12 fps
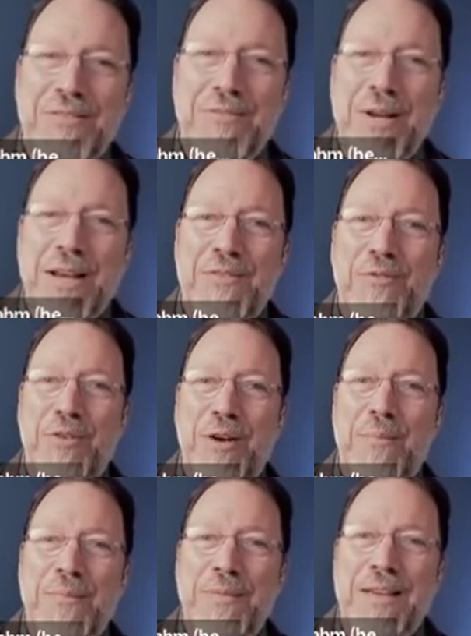Reed
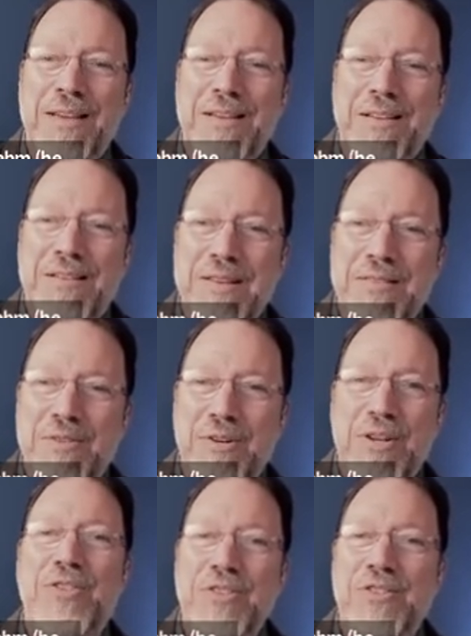from the
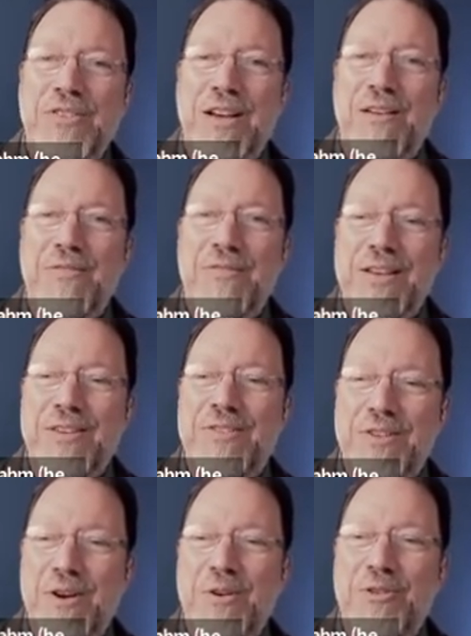traditions of East
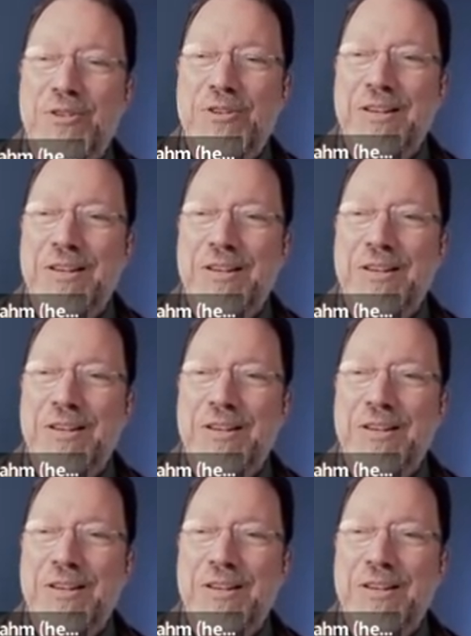Coast